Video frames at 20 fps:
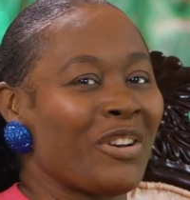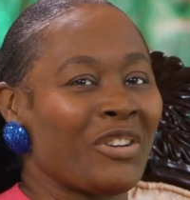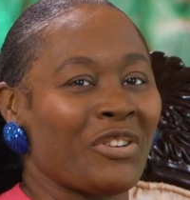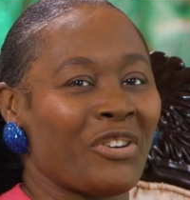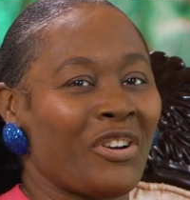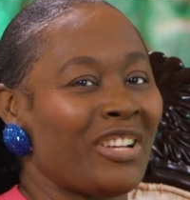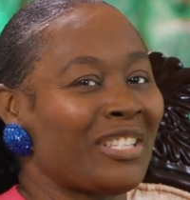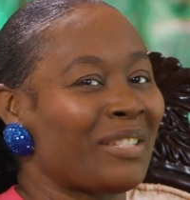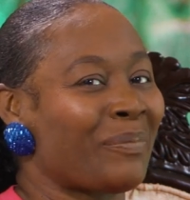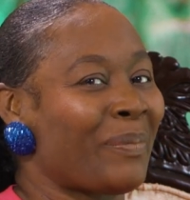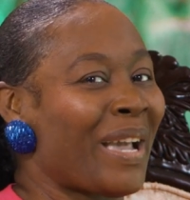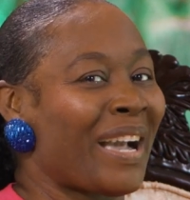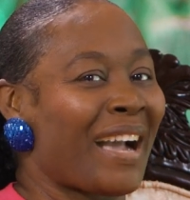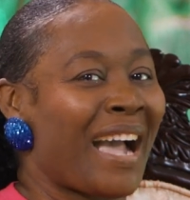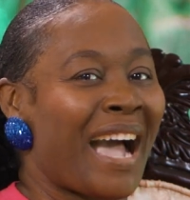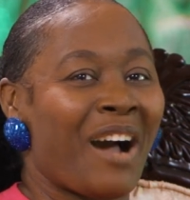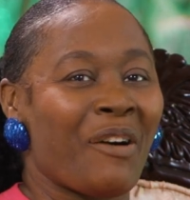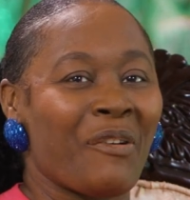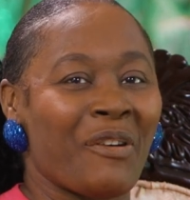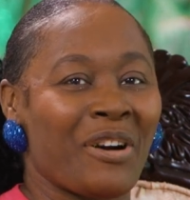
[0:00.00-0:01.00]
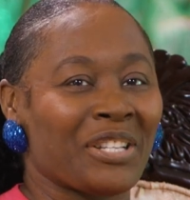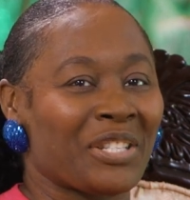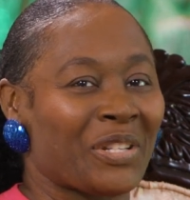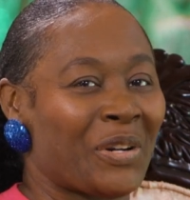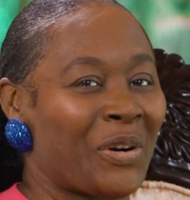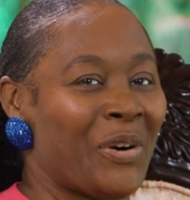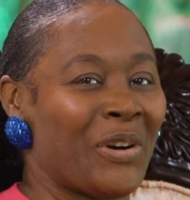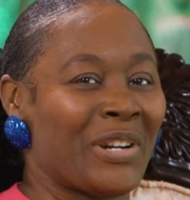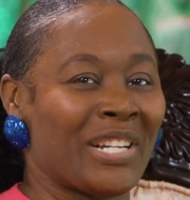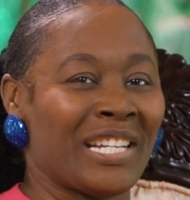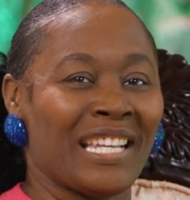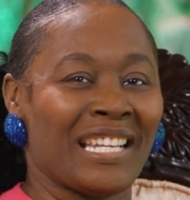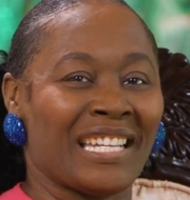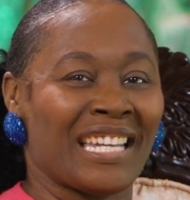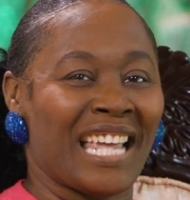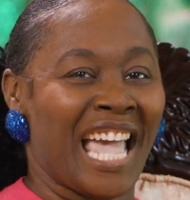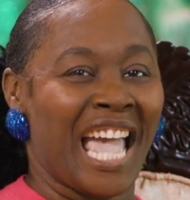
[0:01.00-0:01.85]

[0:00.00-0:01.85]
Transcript: Nurse Becca was on it.